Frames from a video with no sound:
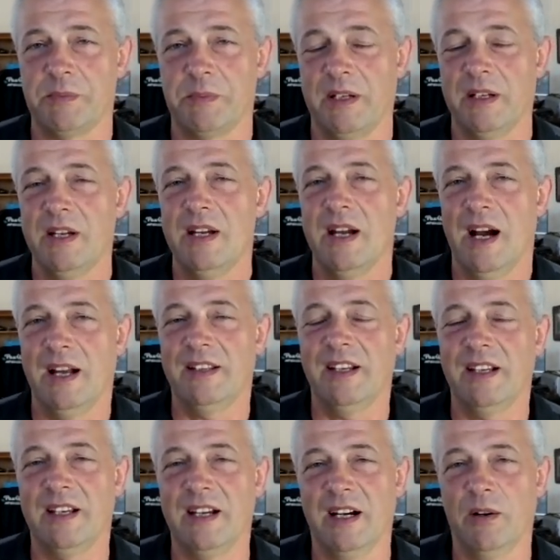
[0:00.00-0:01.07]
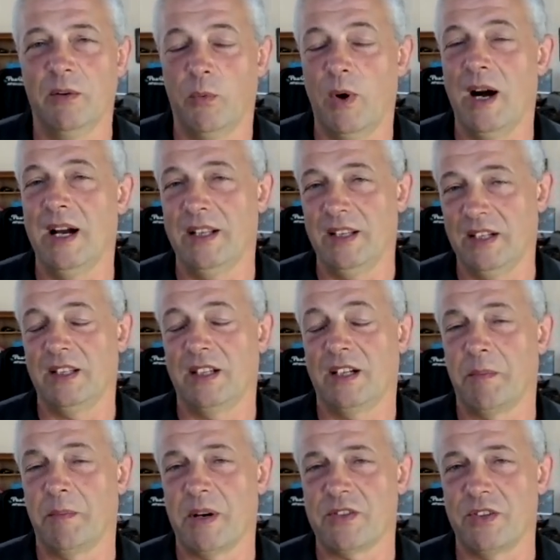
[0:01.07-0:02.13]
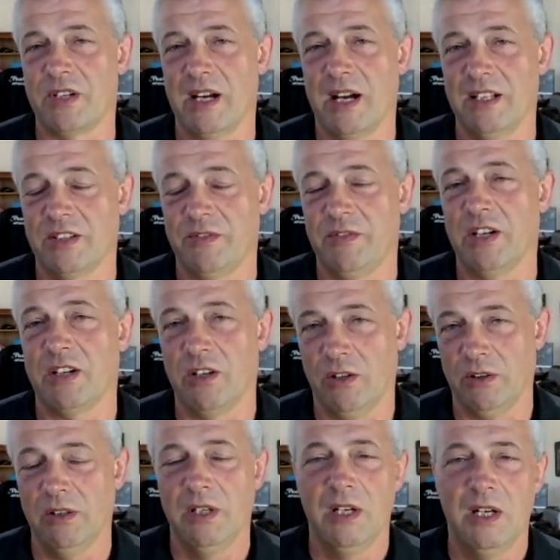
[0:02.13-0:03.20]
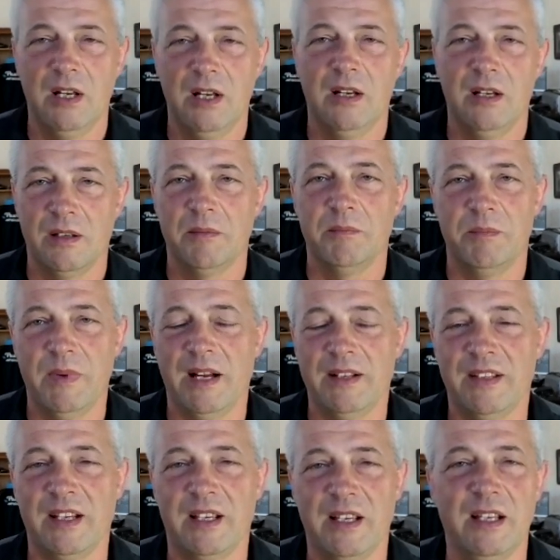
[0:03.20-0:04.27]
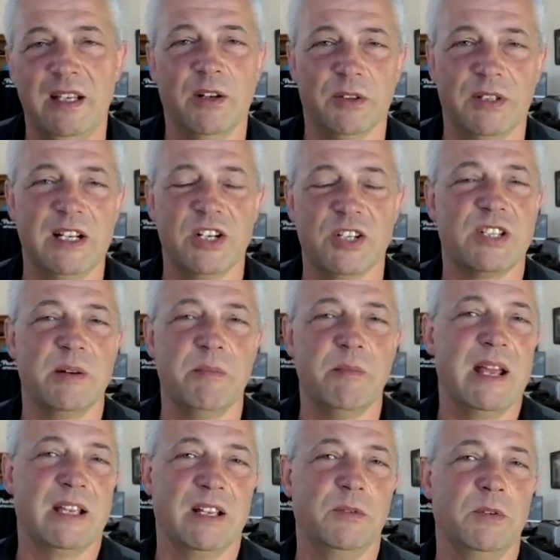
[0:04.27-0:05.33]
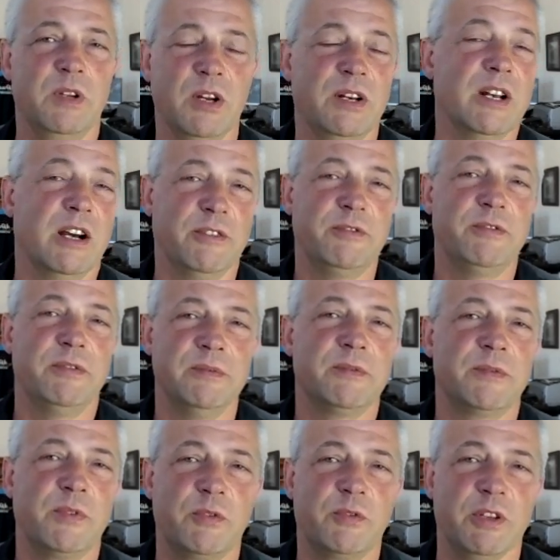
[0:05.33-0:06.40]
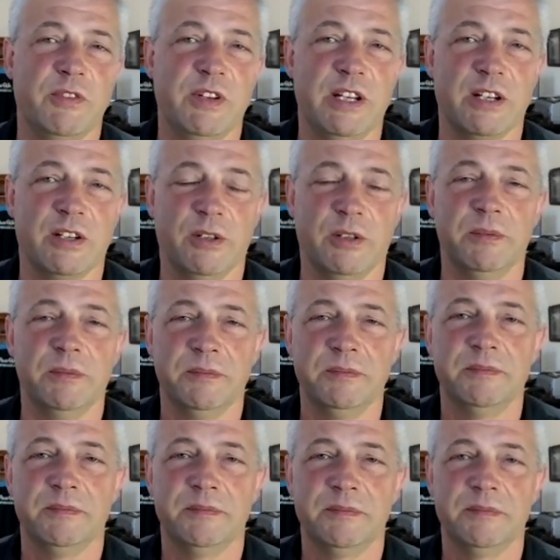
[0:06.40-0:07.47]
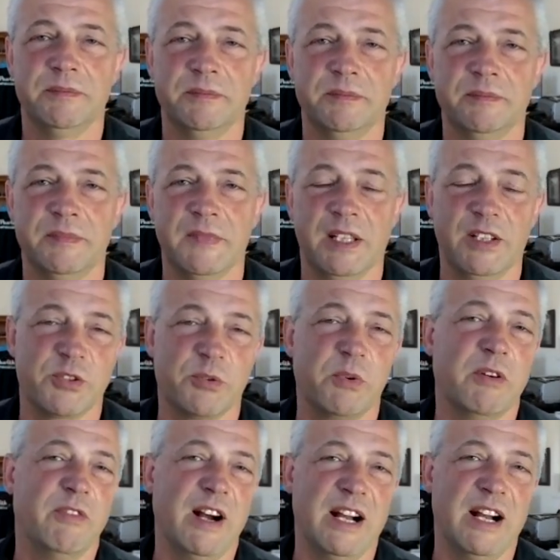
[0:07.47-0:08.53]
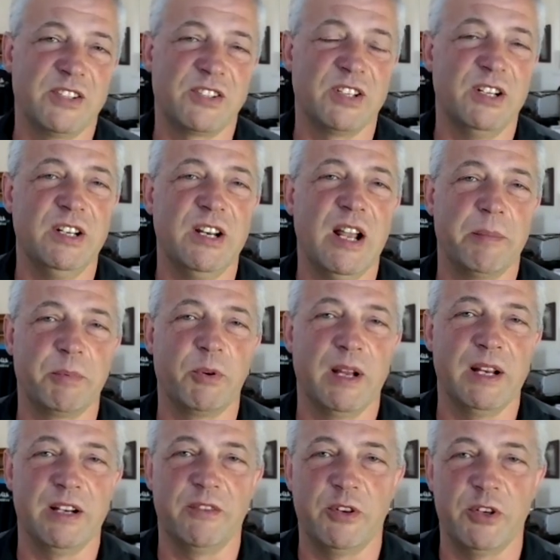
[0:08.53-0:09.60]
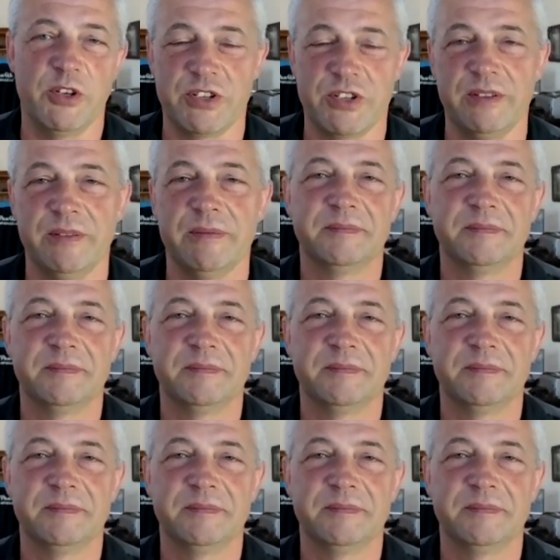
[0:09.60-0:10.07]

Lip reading: But I think why the compressor died in this vehicle, I think they just didn't make it good enough for the vehicle. And there's a revised and upgraded version.